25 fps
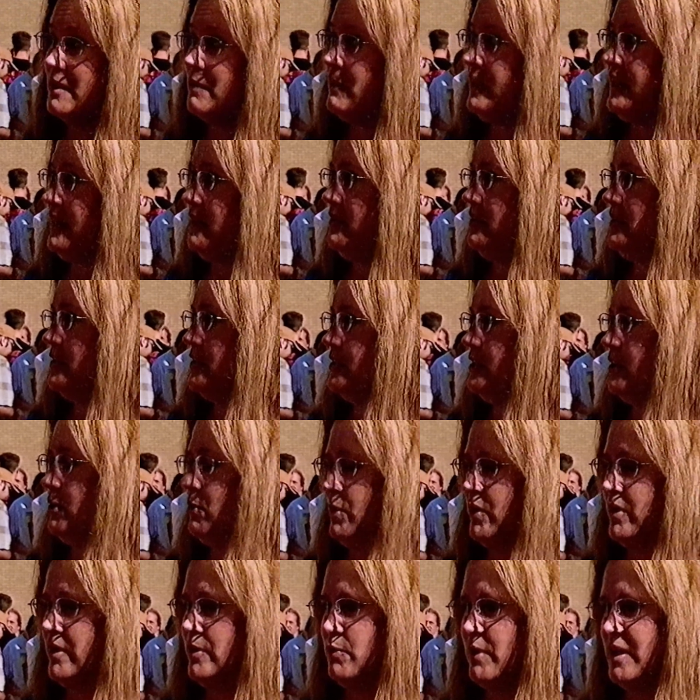Well, you know,
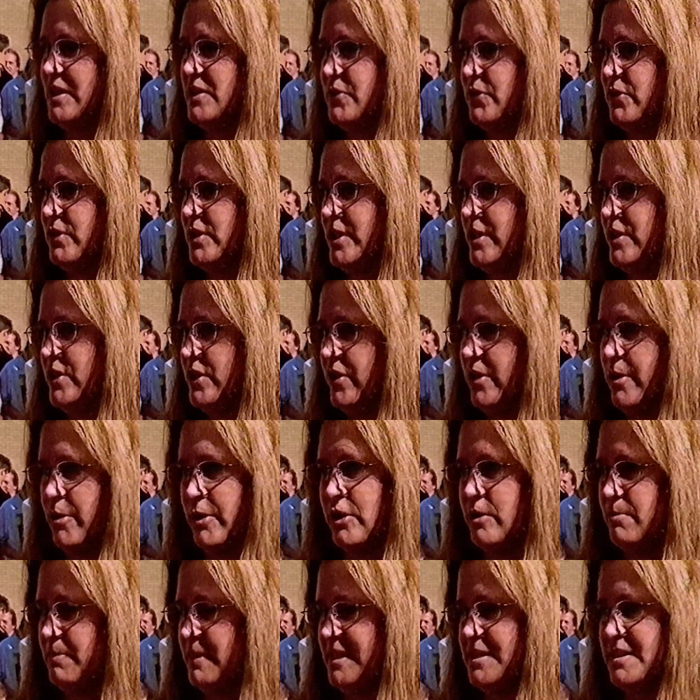we're in West Virginia. There
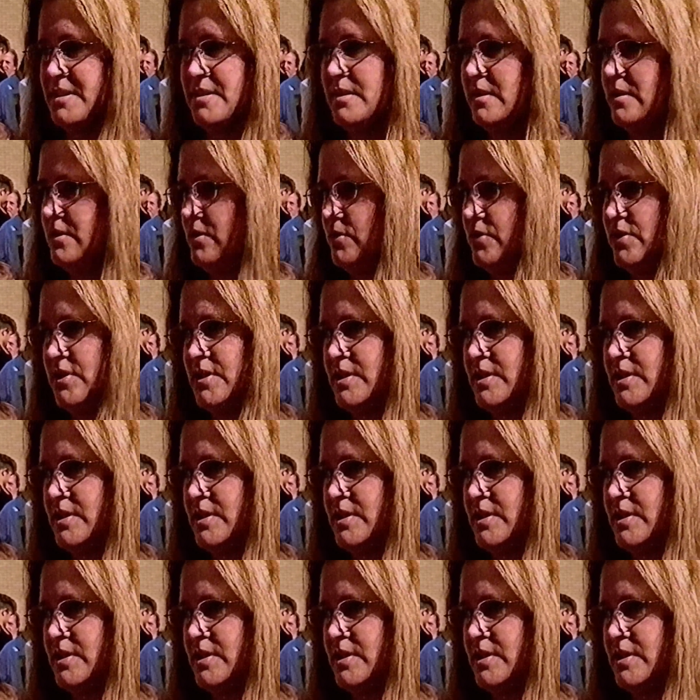could be stills